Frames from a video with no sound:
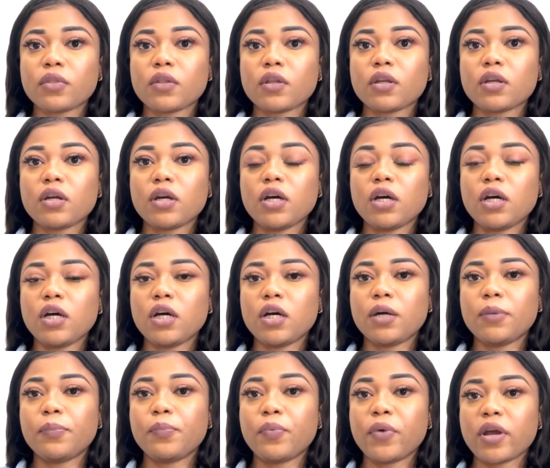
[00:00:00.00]
a
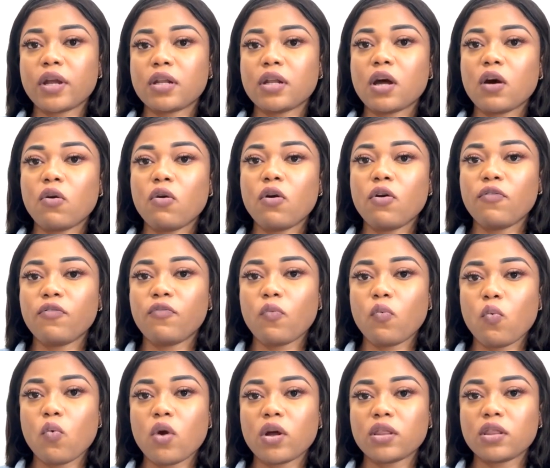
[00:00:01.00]
breakdown of
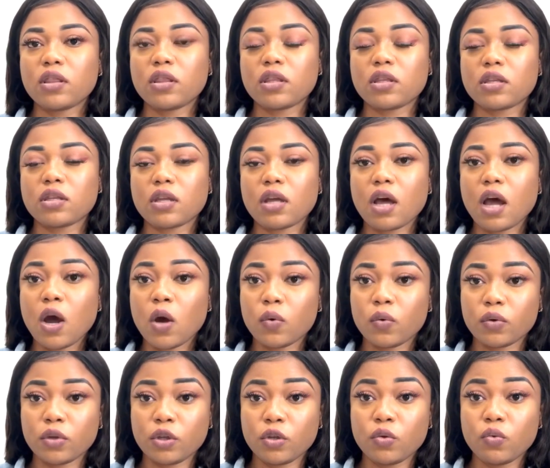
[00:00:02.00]
what
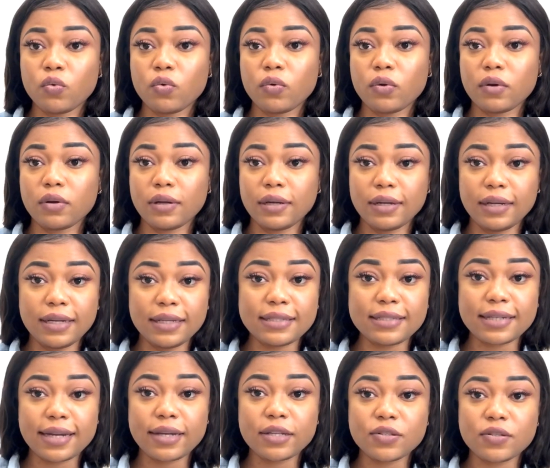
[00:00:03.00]
you intend
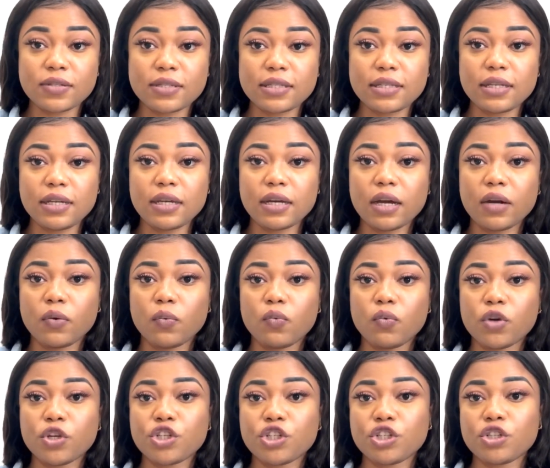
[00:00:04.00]
to see and what
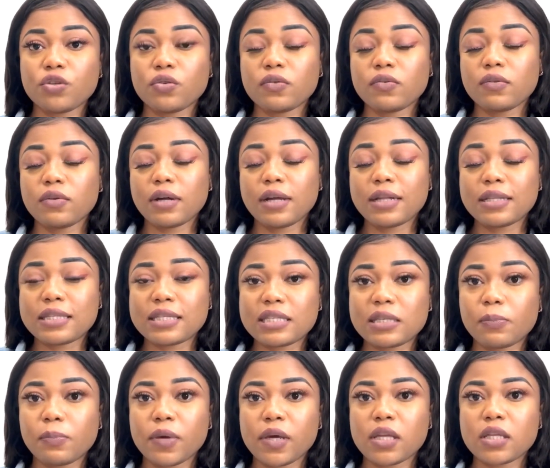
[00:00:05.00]
you anticipate.